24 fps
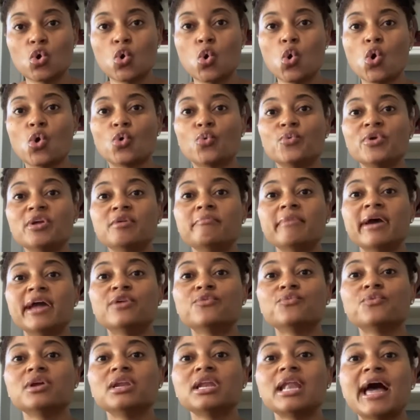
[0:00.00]
or we
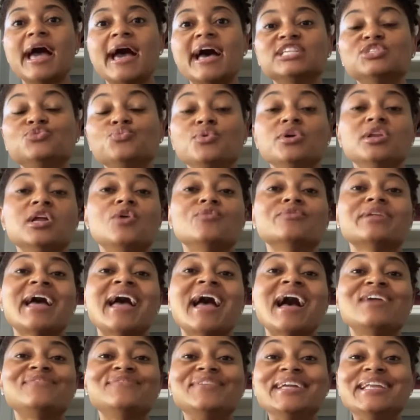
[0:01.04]
may realize we don't
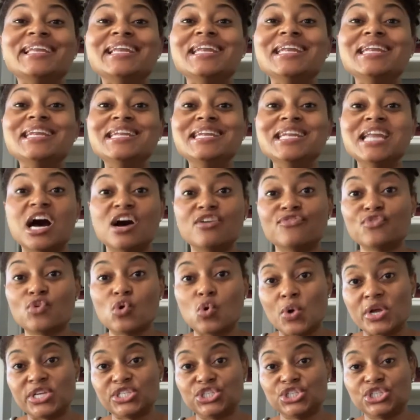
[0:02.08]
have enough
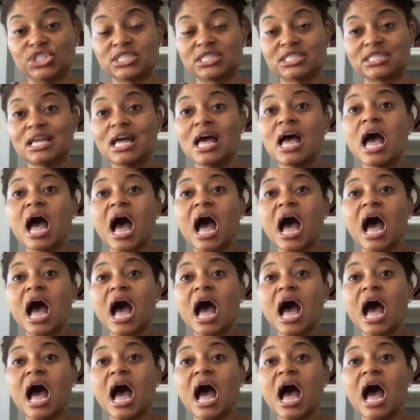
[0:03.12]
questions.